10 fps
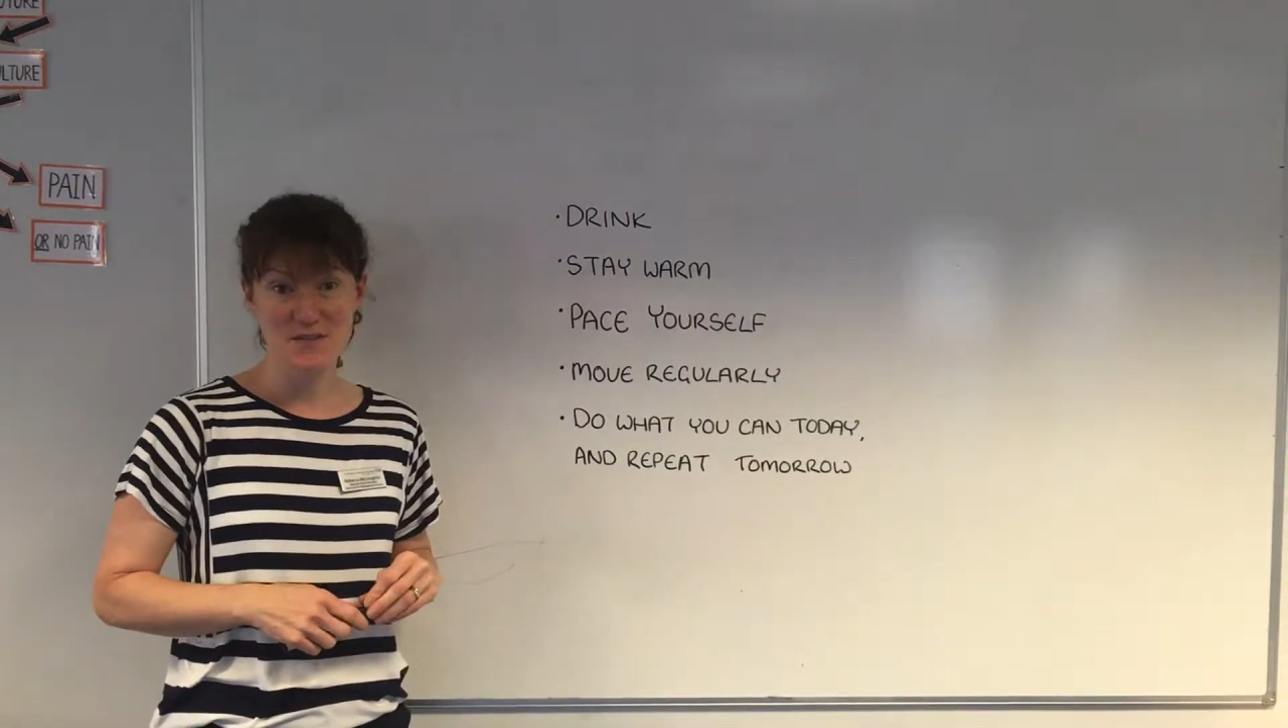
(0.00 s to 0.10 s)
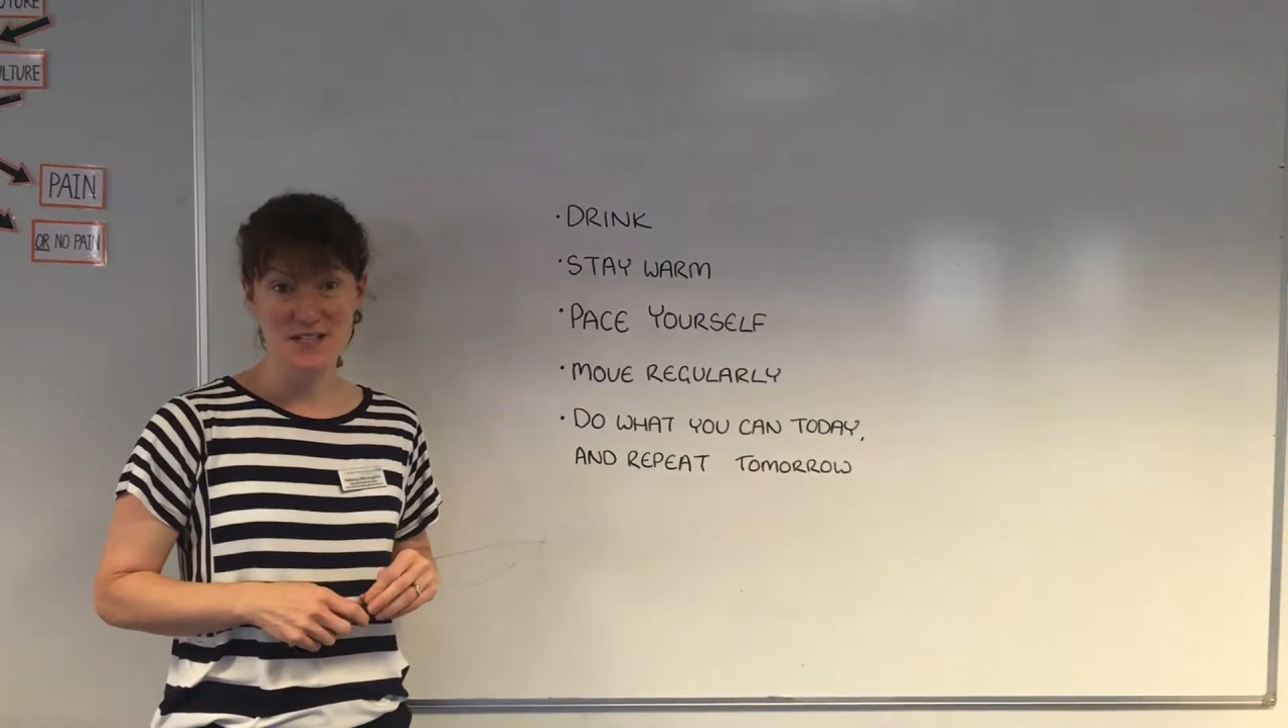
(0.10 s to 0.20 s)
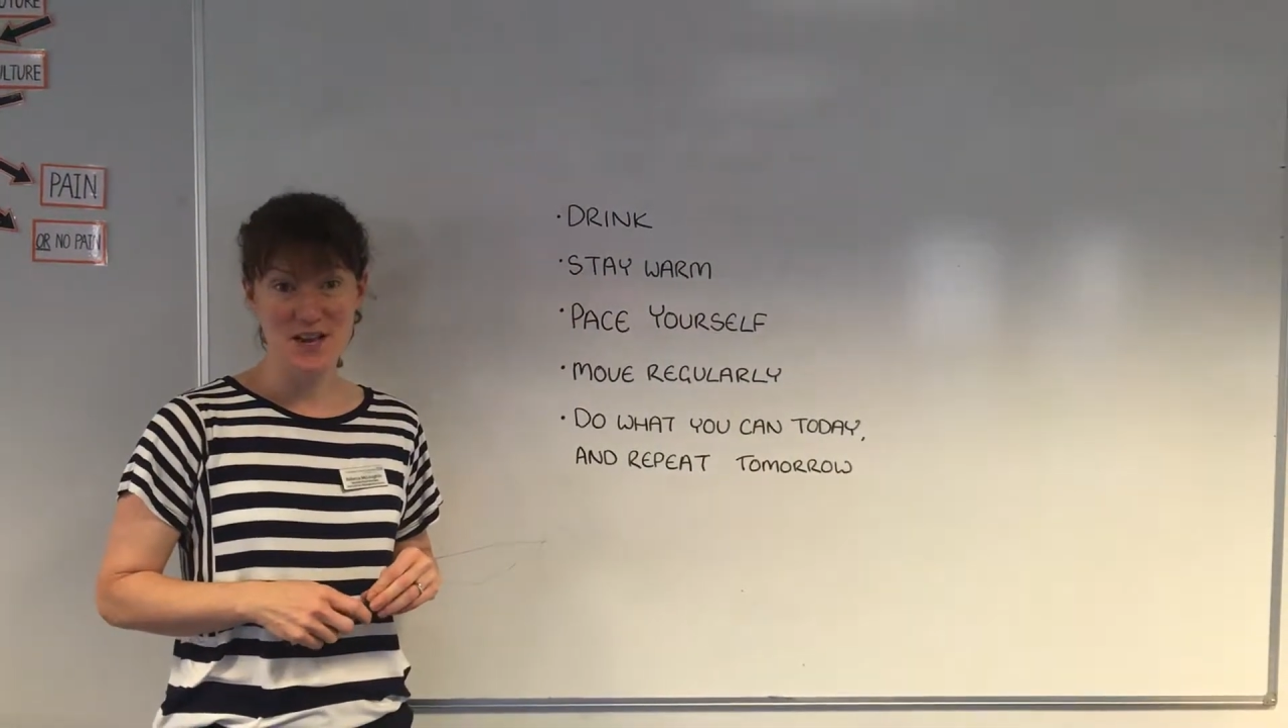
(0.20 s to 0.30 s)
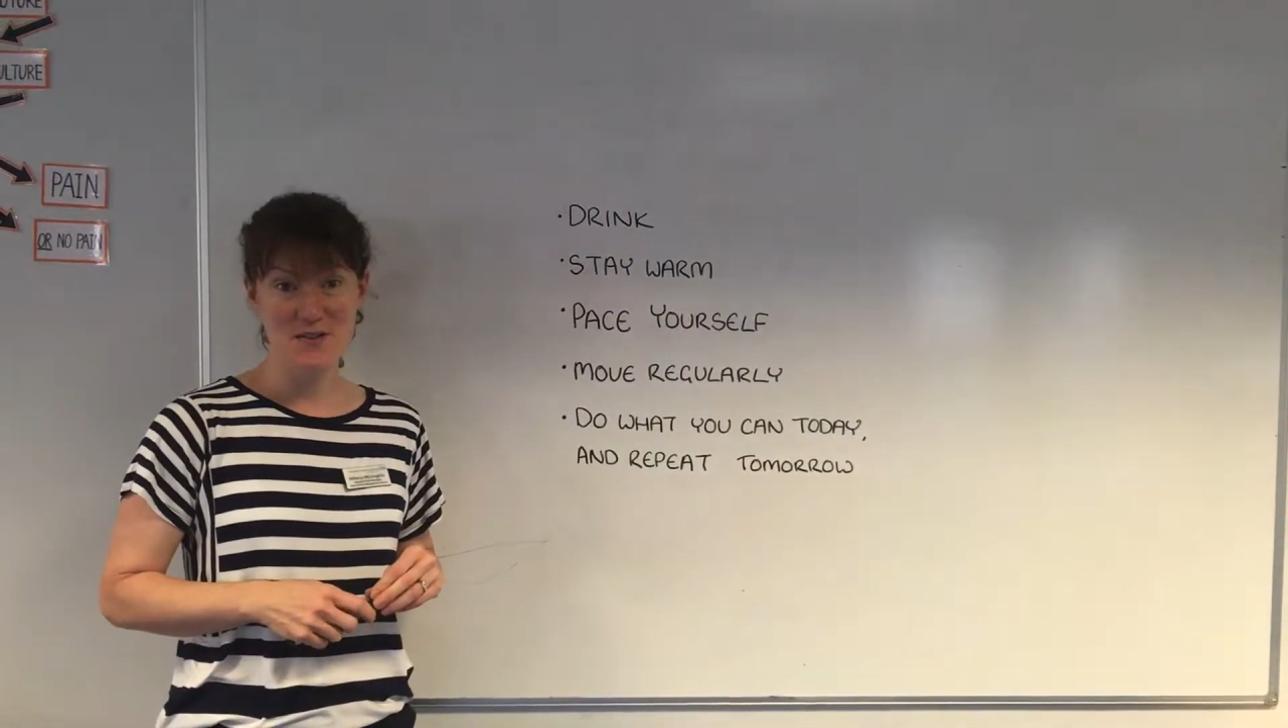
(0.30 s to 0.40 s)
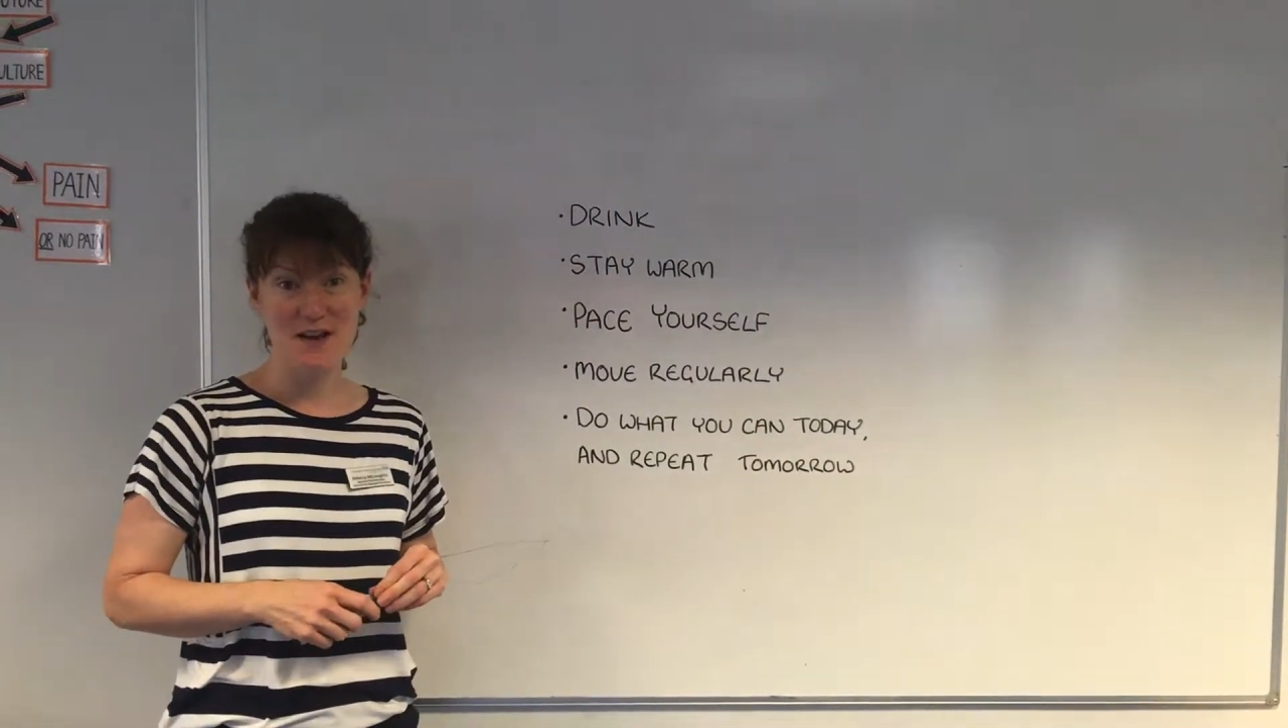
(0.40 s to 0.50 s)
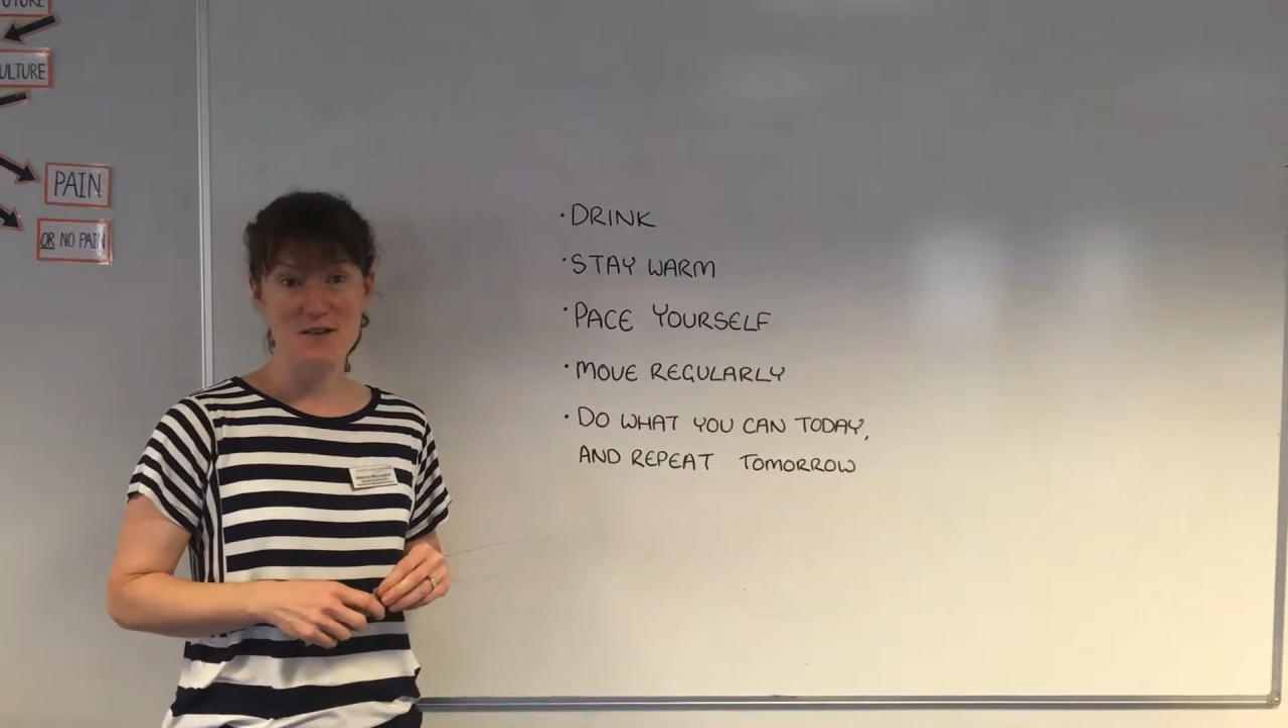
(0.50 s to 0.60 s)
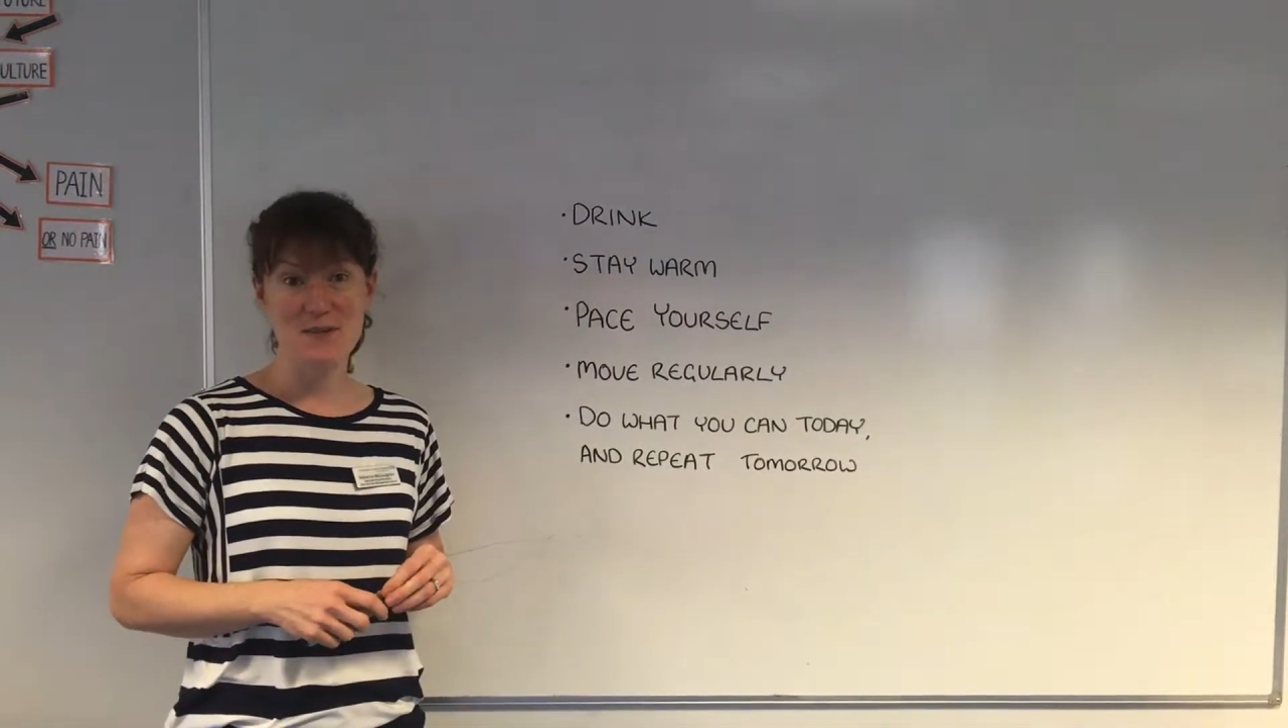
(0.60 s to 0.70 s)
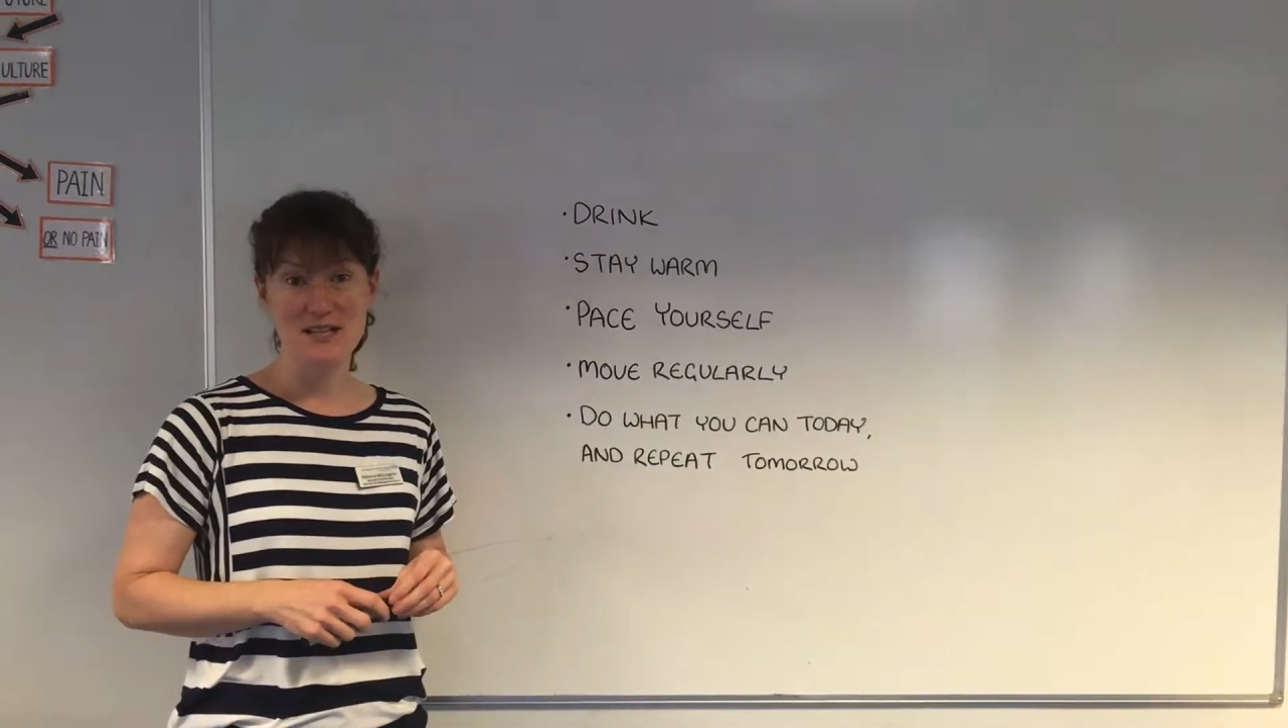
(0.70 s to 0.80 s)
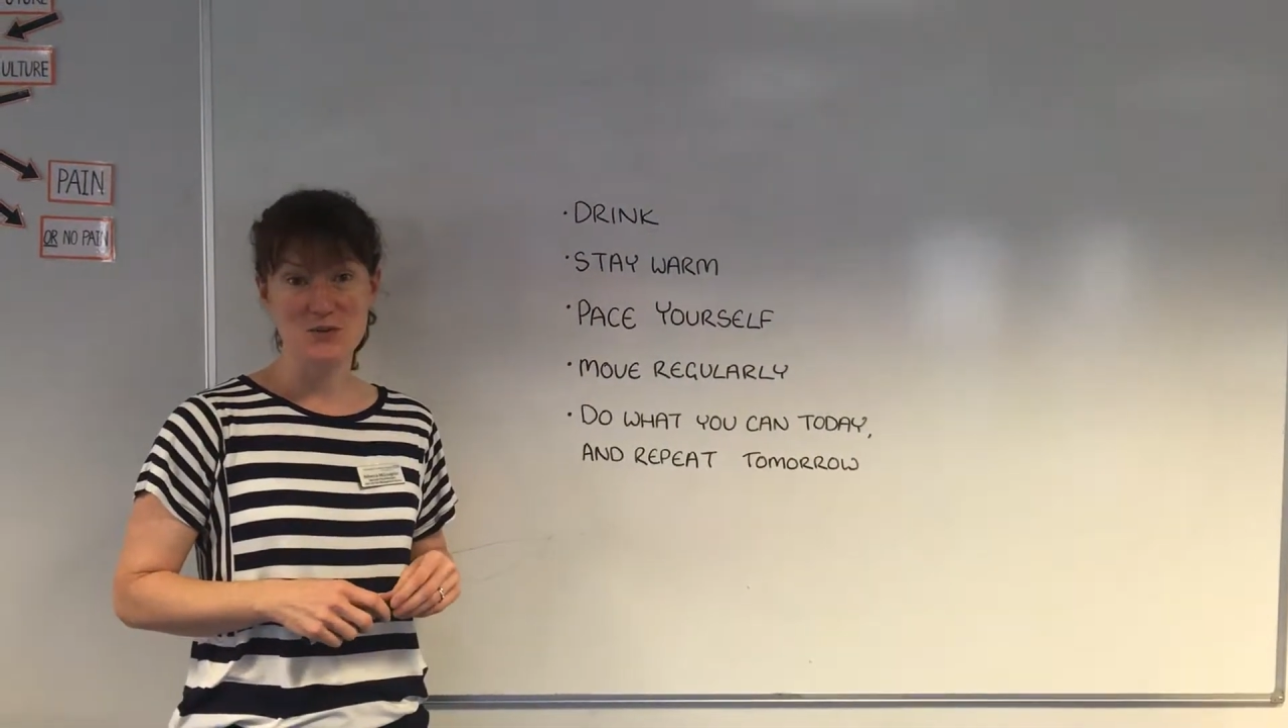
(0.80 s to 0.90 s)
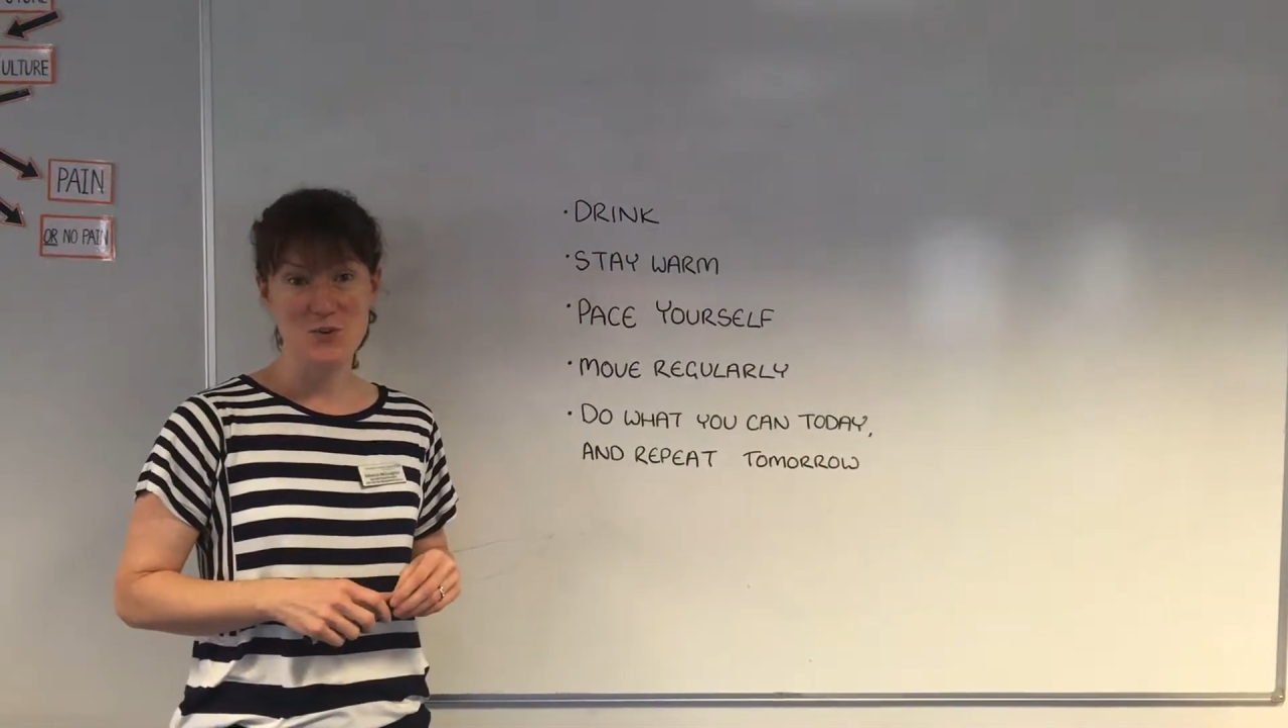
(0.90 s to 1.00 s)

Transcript: physiotherapist